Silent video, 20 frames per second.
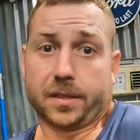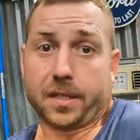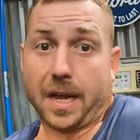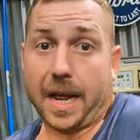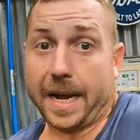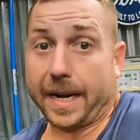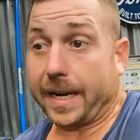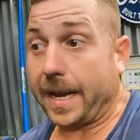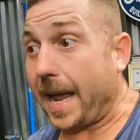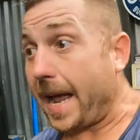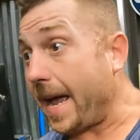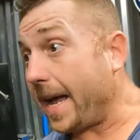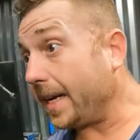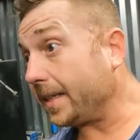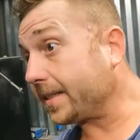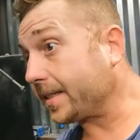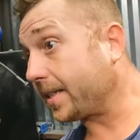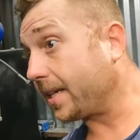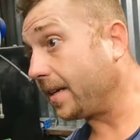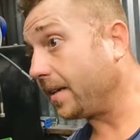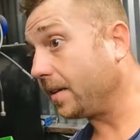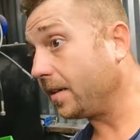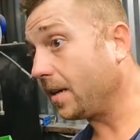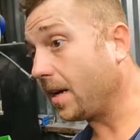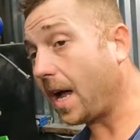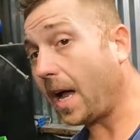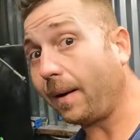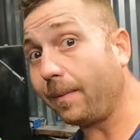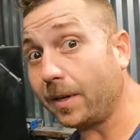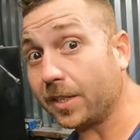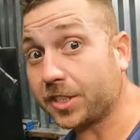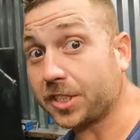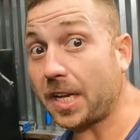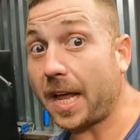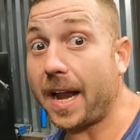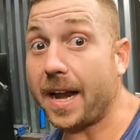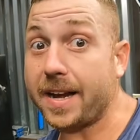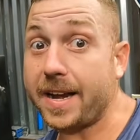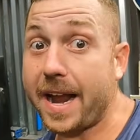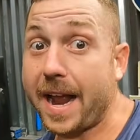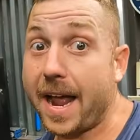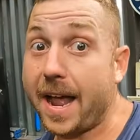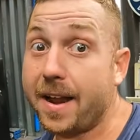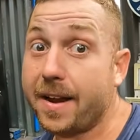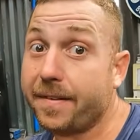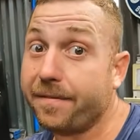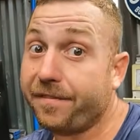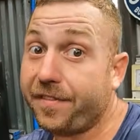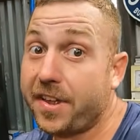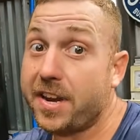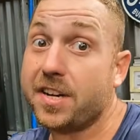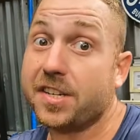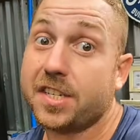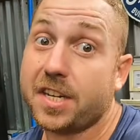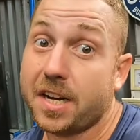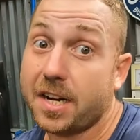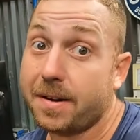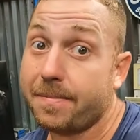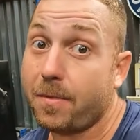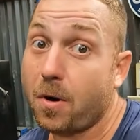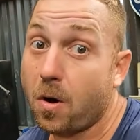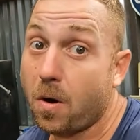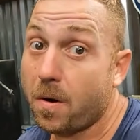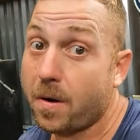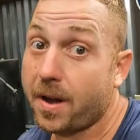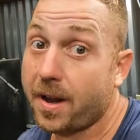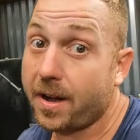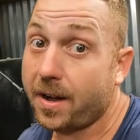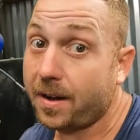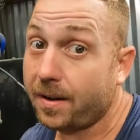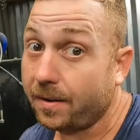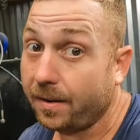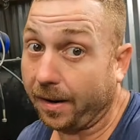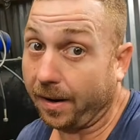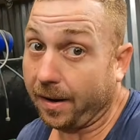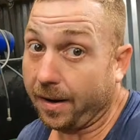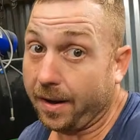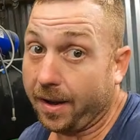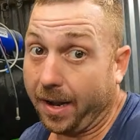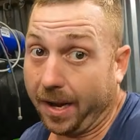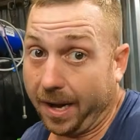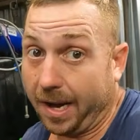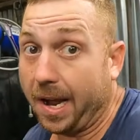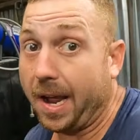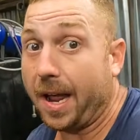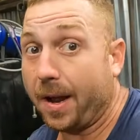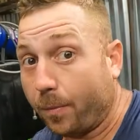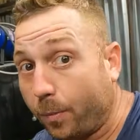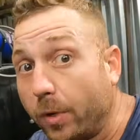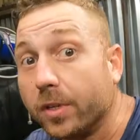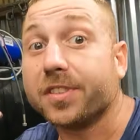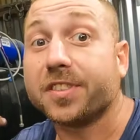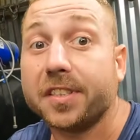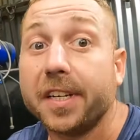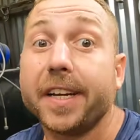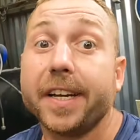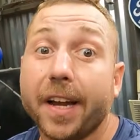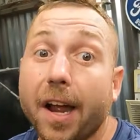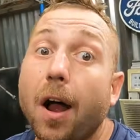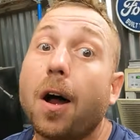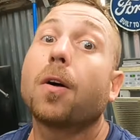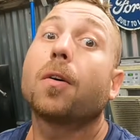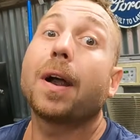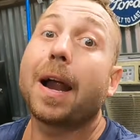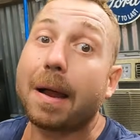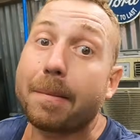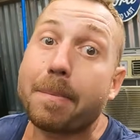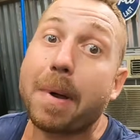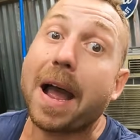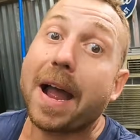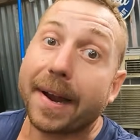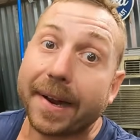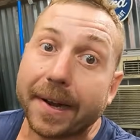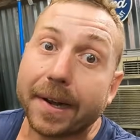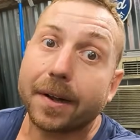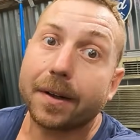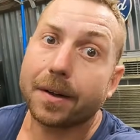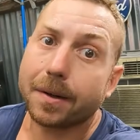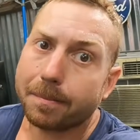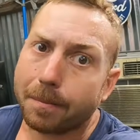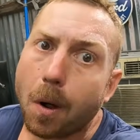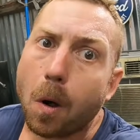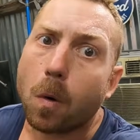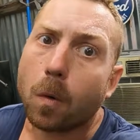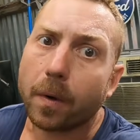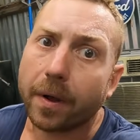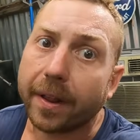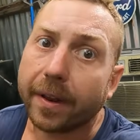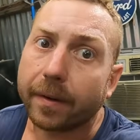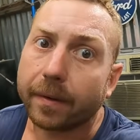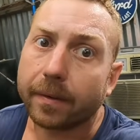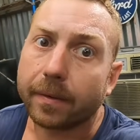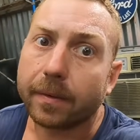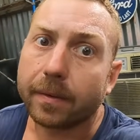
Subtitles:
So I guess I'm gonna shut it down and finish it in the morning, and we'll see y'all right back here in the morning.